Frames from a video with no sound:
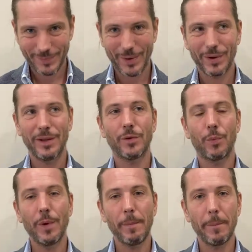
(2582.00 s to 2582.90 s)
okay, to
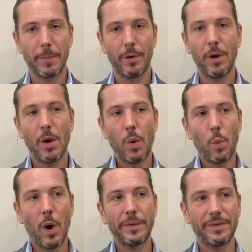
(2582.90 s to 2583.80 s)
remember
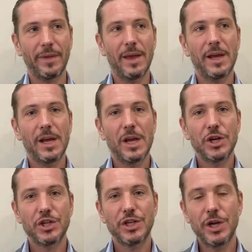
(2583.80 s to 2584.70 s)
what
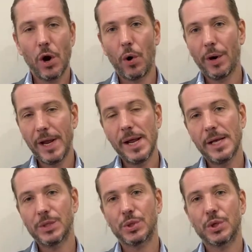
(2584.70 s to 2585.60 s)
she or he
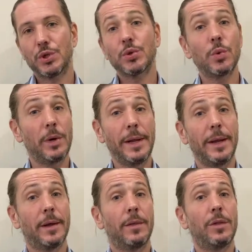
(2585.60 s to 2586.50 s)
is truly,
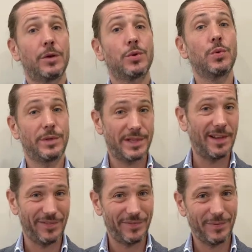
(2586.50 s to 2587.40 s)
the true
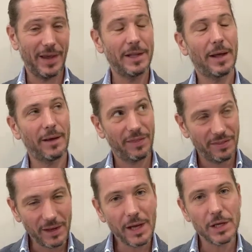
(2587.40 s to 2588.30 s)
self. And I
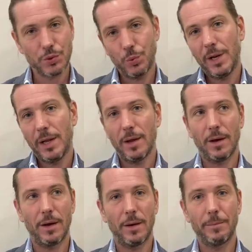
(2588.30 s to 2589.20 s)
think it's really
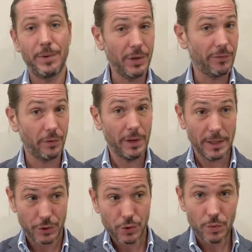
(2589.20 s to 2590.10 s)
beautiful
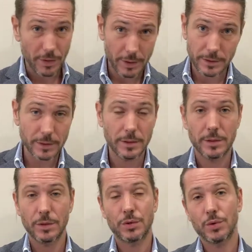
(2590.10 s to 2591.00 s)
and true, is
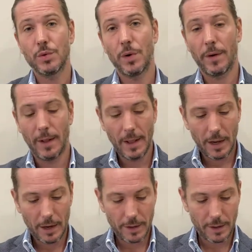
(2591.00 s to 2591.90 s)
a true
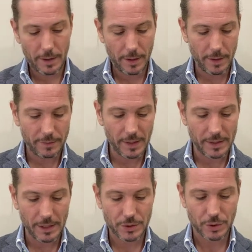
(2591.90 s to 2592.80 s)

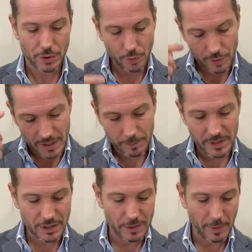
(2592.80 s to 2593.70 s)
technique. So keep
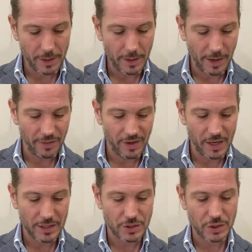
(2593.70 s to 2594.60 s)
this in mind. I think
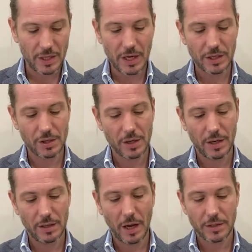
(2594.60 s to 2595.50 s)
it's
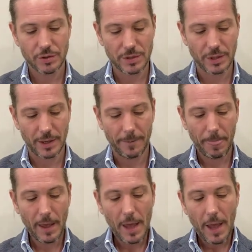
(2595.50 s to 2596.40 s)
interesting.
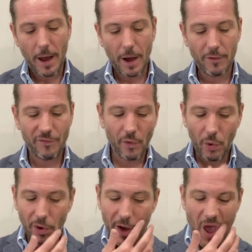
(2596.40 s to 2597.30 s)

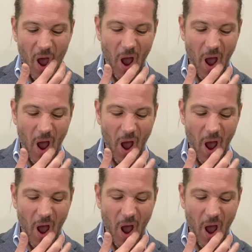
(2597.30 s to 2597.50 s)
Avoid,